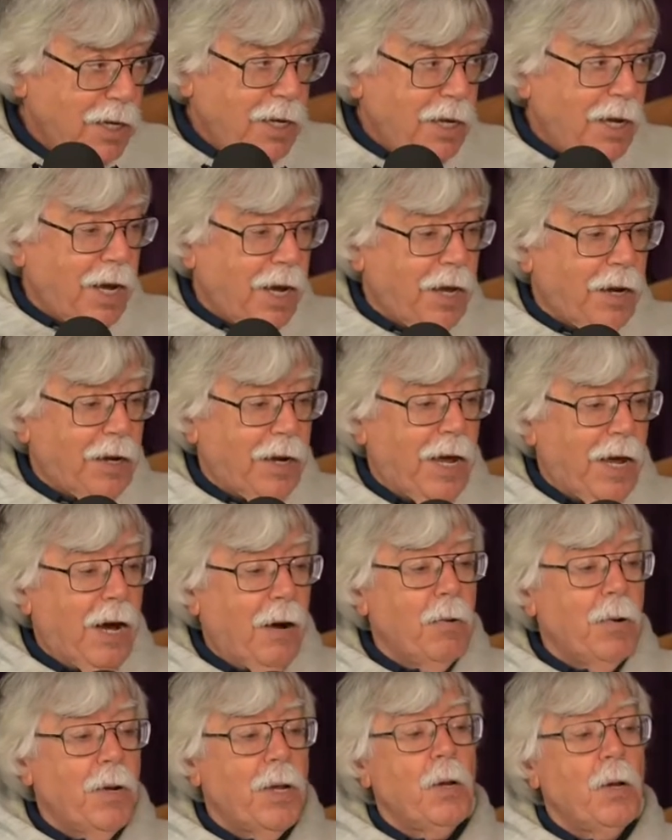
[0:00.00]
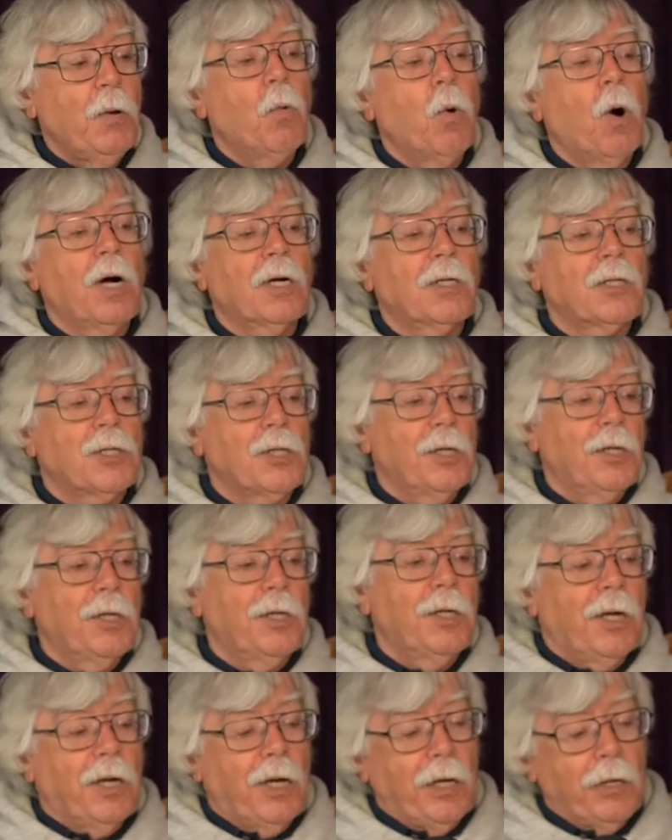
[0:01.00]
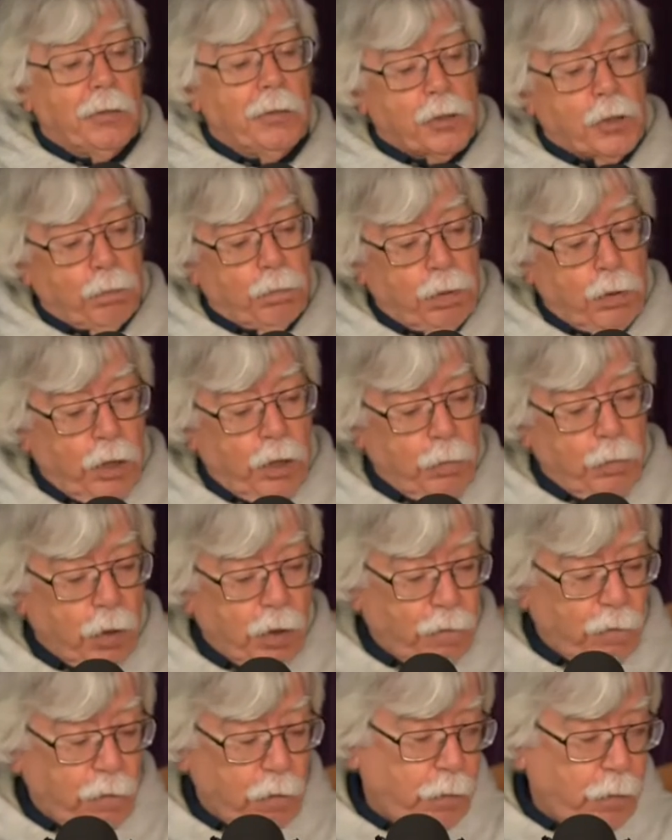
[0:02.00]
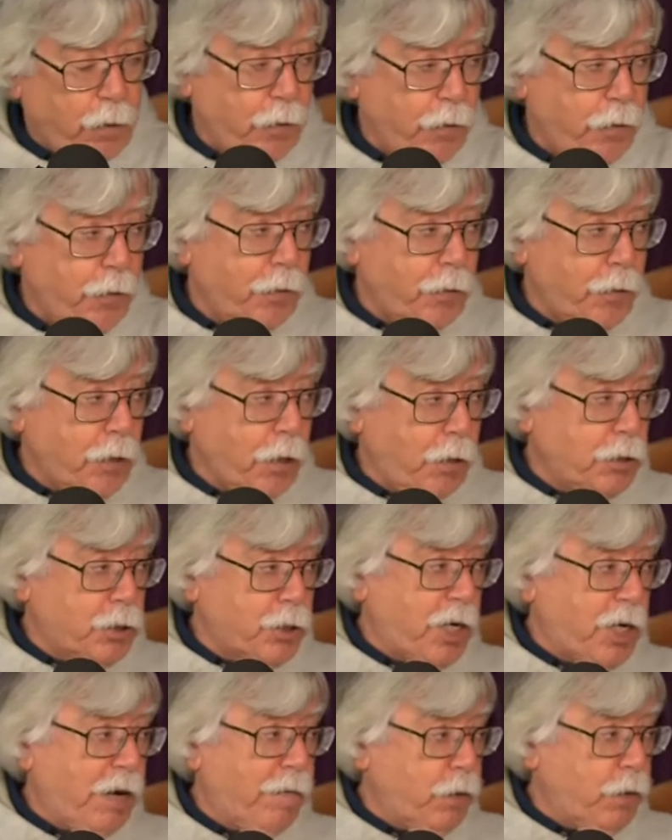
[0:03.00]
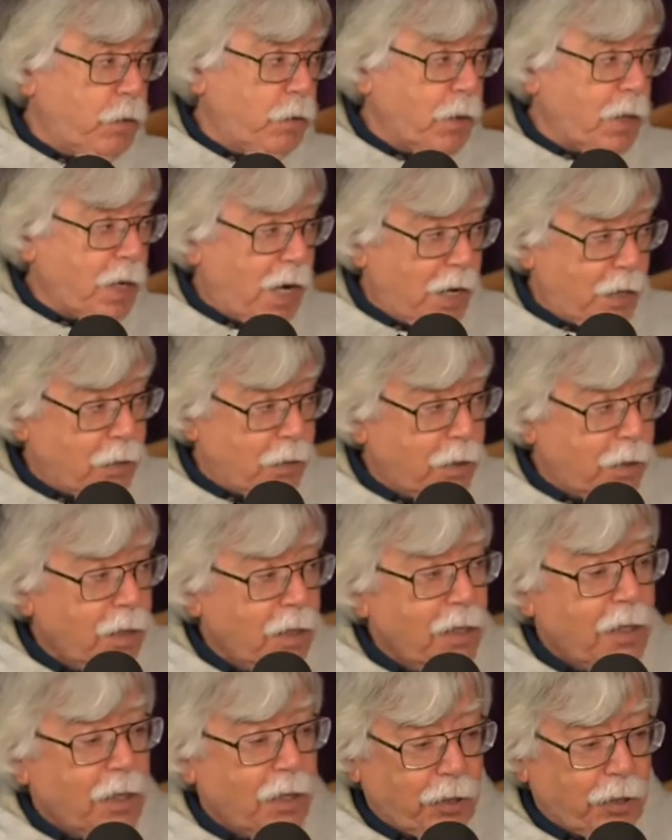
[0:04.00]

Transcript: And now he walks in, and here's the playbook from their new coach, Kevin O'Connell,